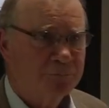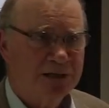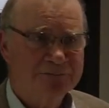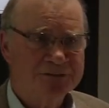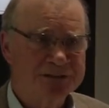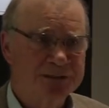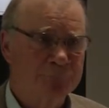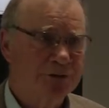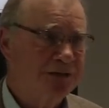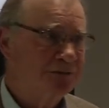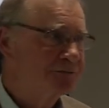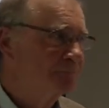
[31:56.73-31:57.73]
privacy
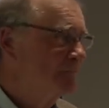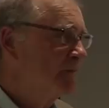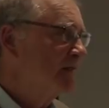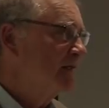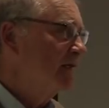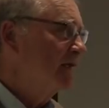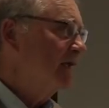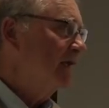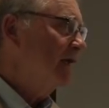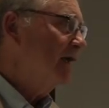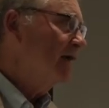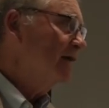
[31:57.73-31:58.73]
rights?
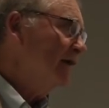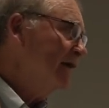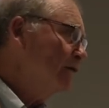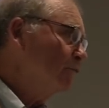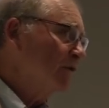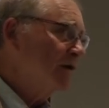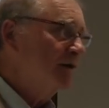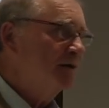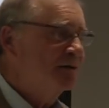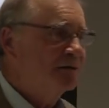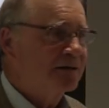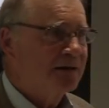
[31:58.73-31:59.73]
And
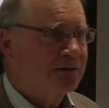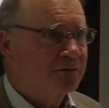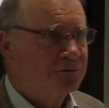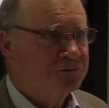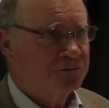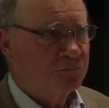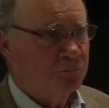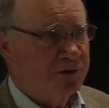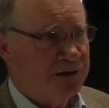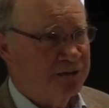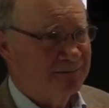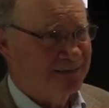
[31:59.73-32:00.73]
anyway, should
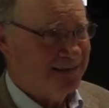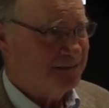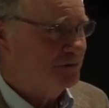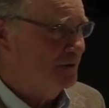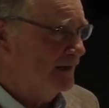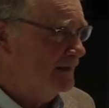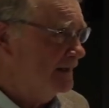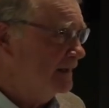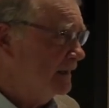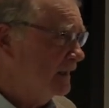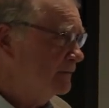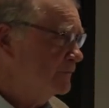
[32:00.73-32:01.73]
we let China get
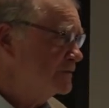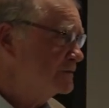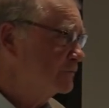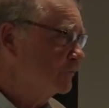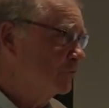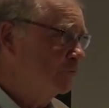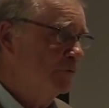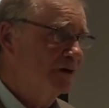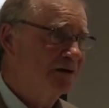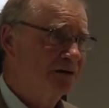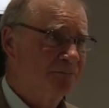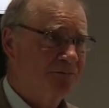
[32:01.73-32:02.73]
ahead of us, or are we
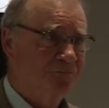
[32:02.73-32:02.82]
going to